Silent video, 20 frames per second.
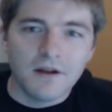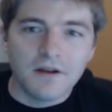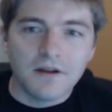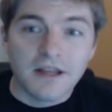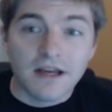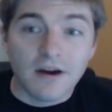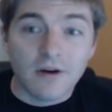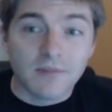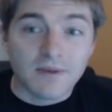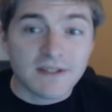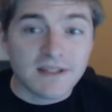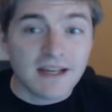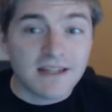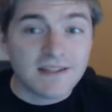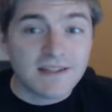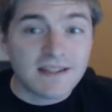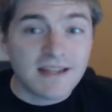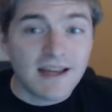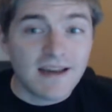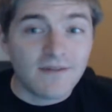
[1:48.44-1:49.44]
Now, besides
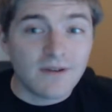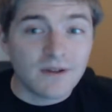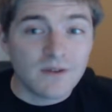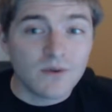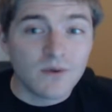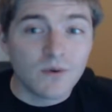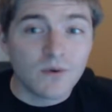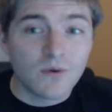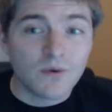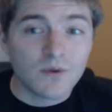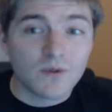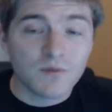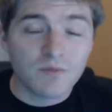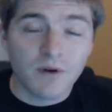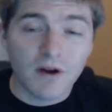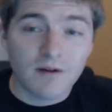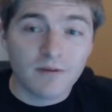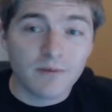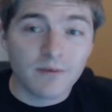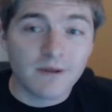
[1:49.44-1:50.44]
just having tools,
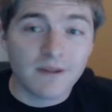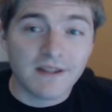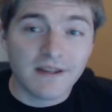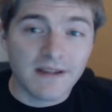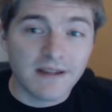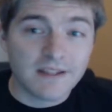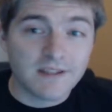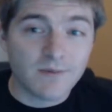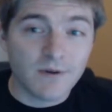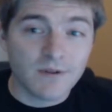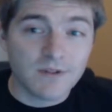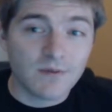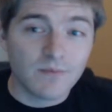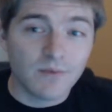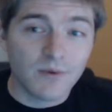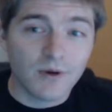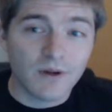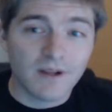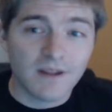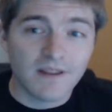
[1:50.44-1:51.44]
probably the next most
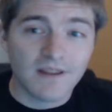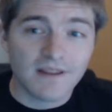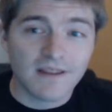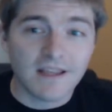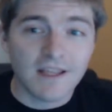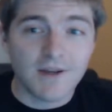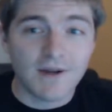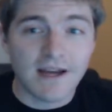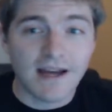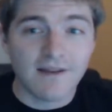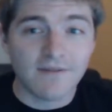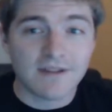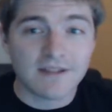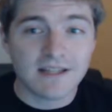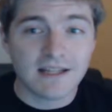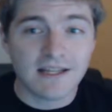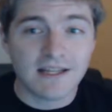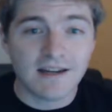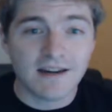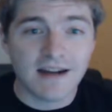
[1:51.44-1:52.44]
important thing that you have
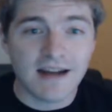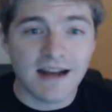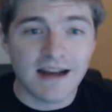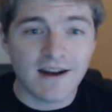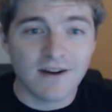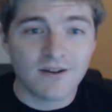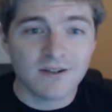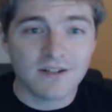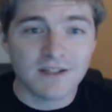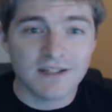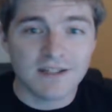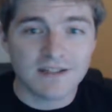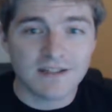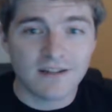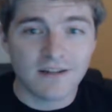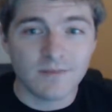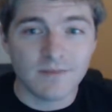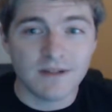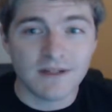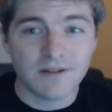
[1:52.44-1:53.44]
inside of your house is going
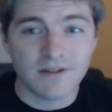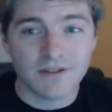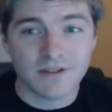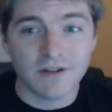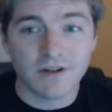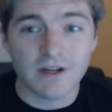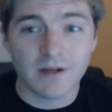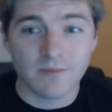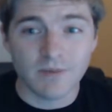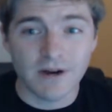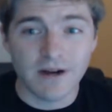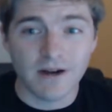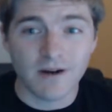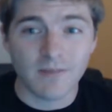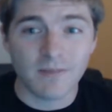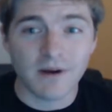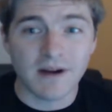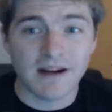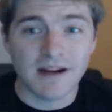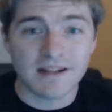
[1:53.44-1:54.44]
to be your circuit breaker
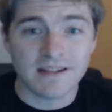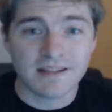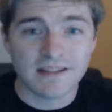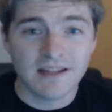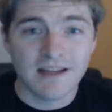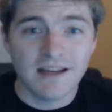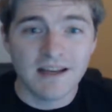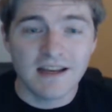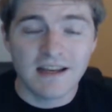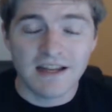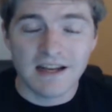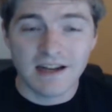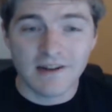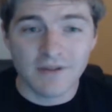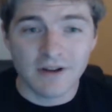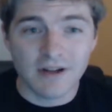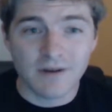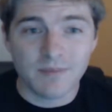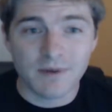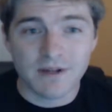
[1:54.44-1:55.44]
box. And I've
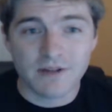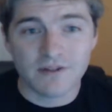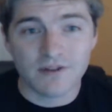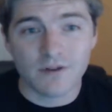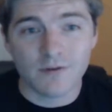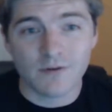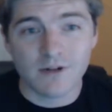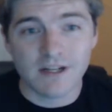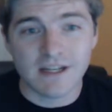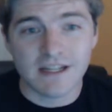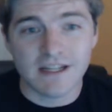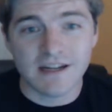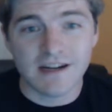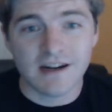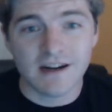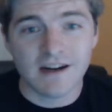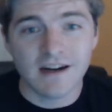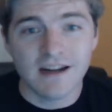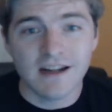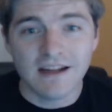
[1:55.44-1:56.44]
got a picture of one
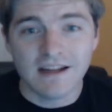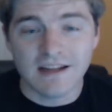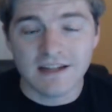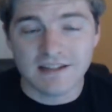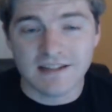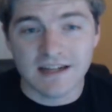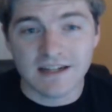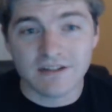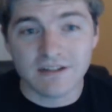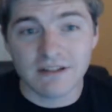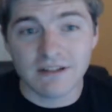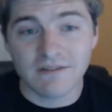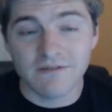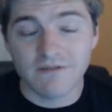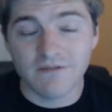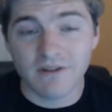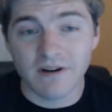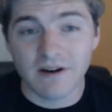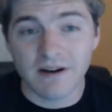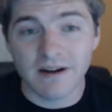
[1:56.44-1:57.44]
here. It's actually
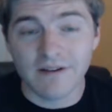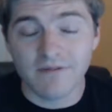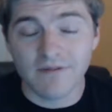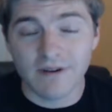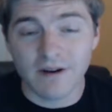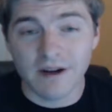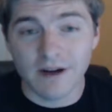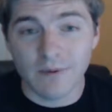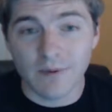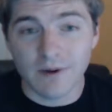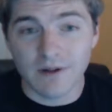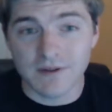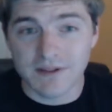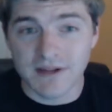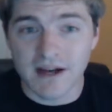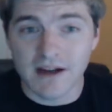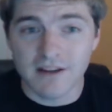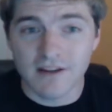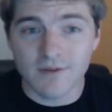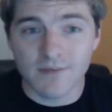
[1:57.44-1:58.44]
very, very well
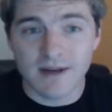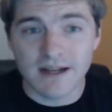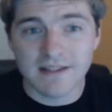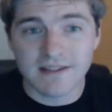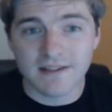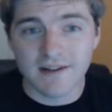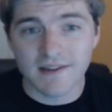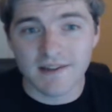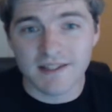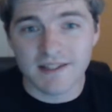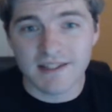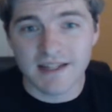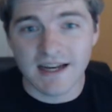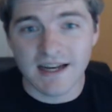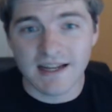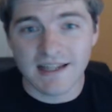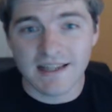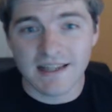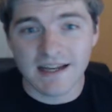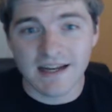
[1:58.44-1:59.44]
documented on the
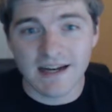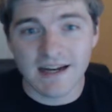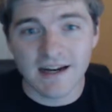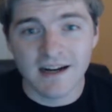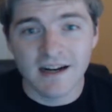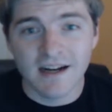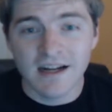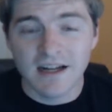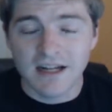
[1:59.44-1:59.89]
side there.